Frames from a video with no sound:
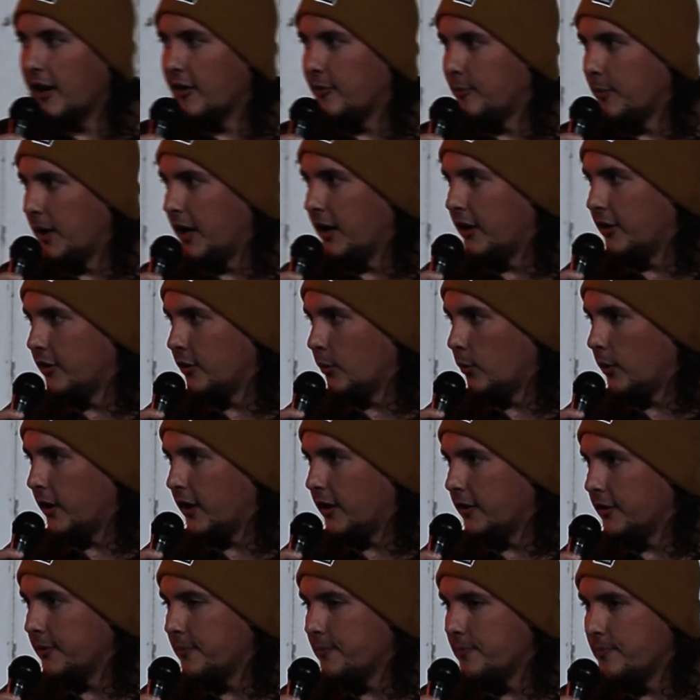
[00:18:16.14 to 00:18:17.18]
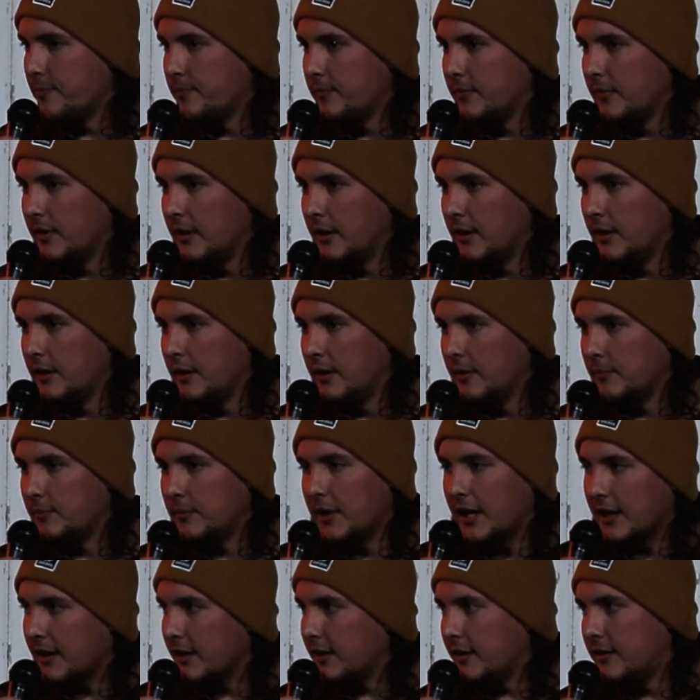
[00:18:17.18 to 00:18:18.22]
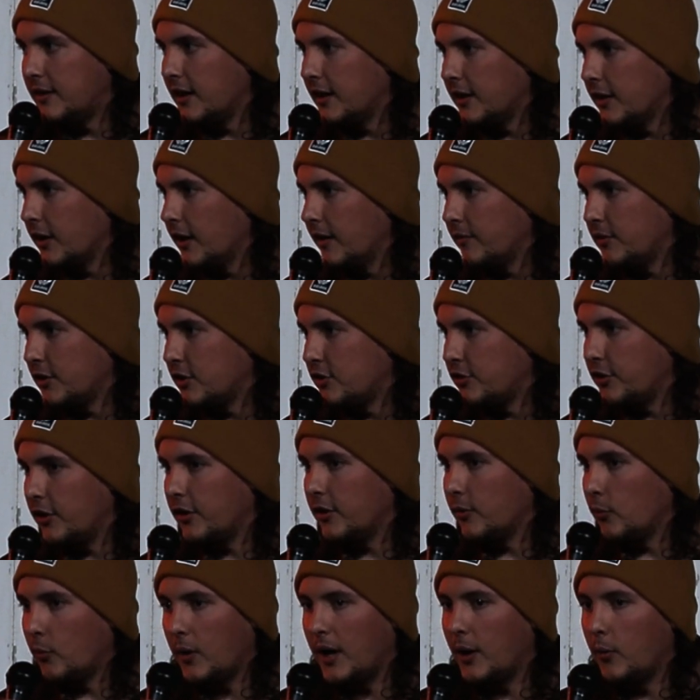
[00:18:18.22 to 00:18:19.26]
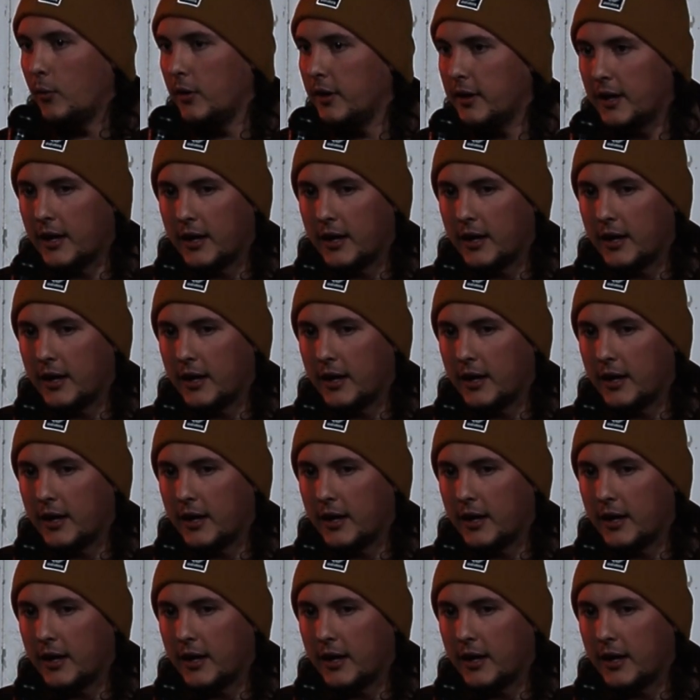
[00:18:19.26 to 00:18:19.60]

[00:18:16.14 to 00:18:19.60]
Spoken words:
off my underwear. I'm not going to take off the shirt. Why would